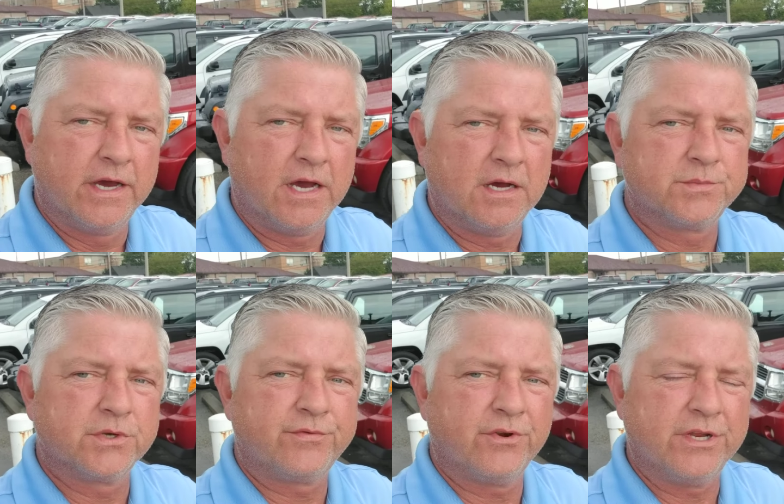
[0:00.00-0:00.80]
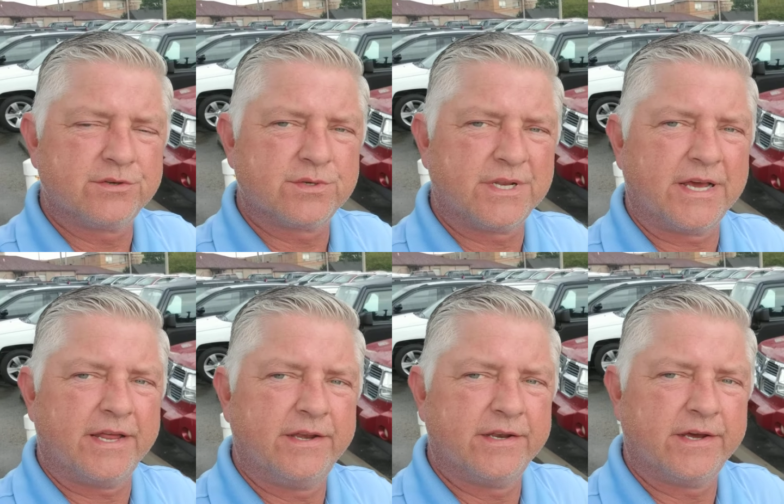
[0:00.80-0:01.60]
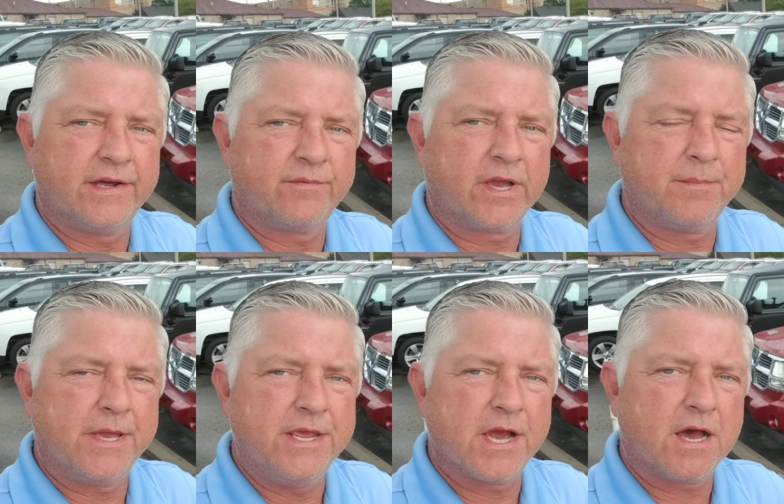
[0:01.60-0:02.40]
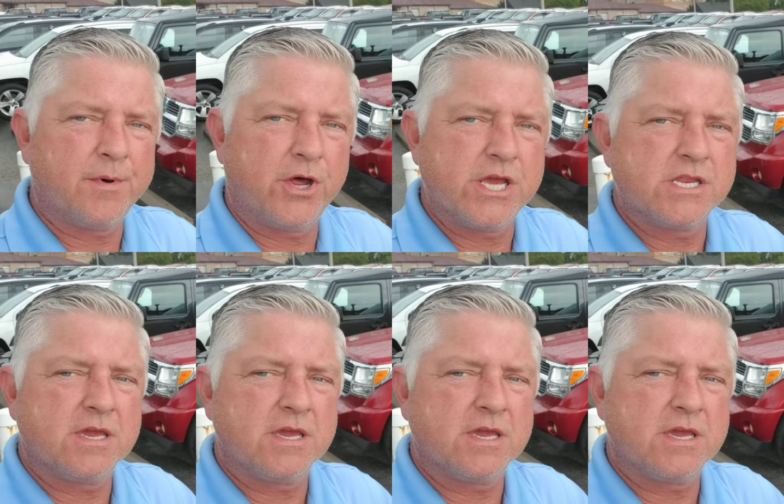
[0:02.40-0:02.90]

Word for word: Um, so if you're interested, I'd uh, recommend you come on in.